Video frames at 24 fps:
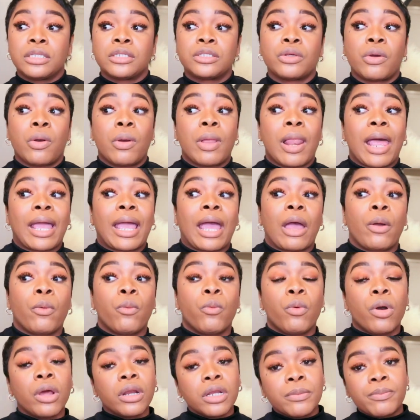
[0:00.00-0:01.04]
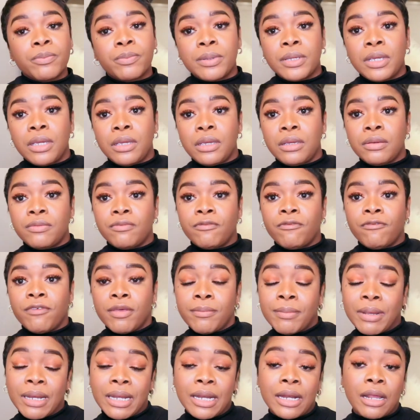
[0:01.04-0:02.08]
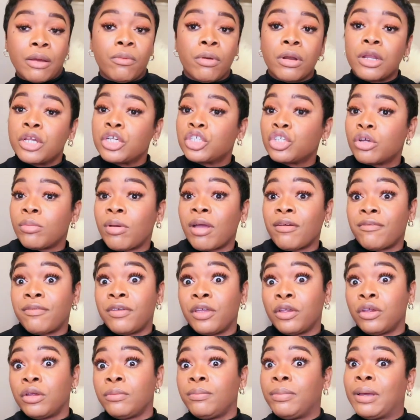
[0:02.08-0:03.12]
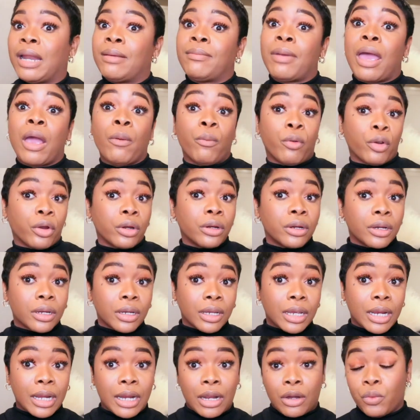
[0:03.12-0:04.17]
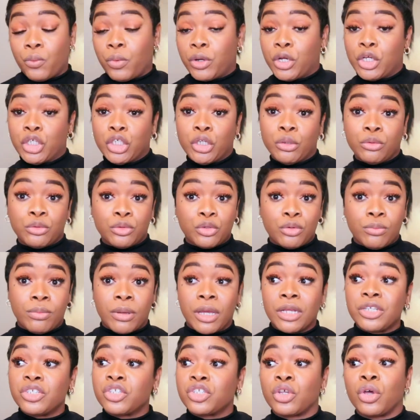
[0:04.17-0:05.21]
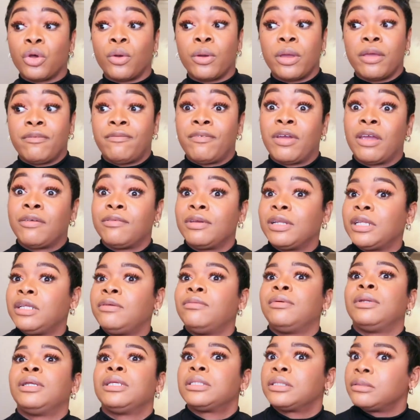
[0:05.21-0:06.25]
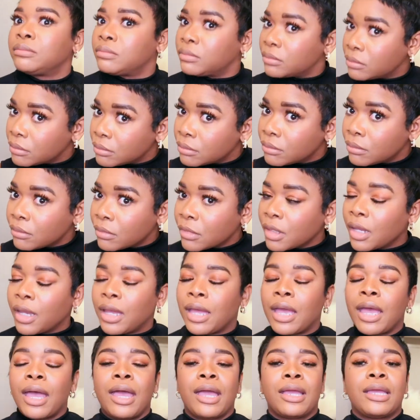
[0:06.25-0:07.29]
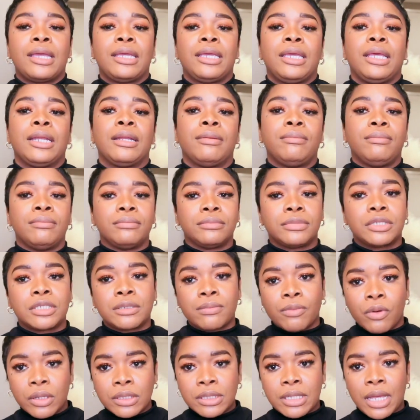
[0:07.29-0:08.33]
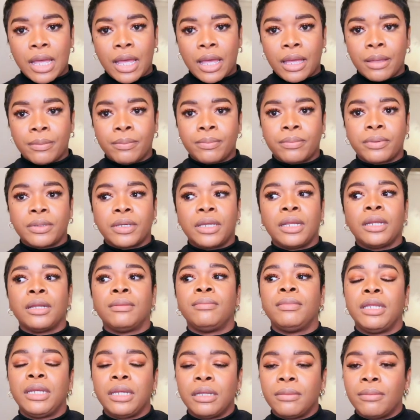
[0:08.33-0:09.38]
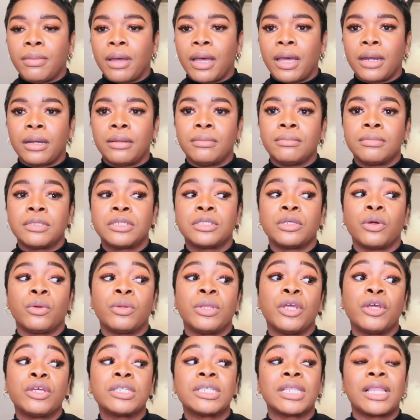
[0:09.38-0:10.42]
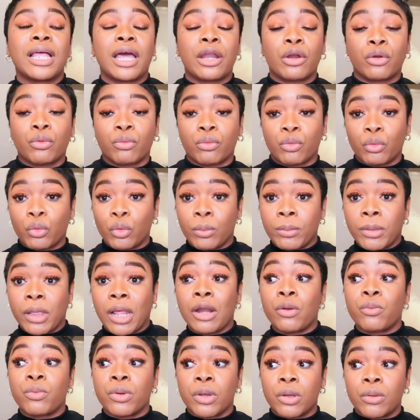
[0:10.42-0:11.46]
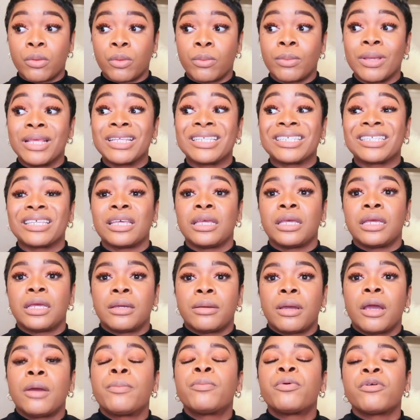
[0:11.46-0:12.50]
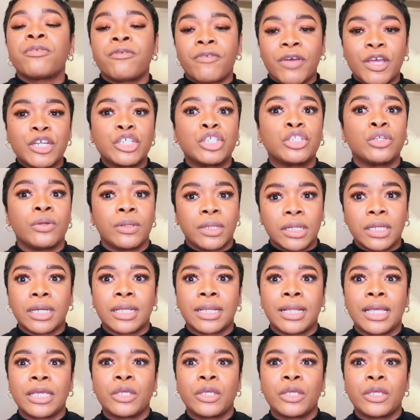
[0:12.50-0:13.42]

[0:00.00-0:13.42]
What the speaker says: So like, I want to be feminine, I want to show my figure, but I'm at work and I don't want to show too much. So if I really wanted to, I could get a small top and a medium bottom. So there's a lot of room, a lot of wiggle room. It's a professional look.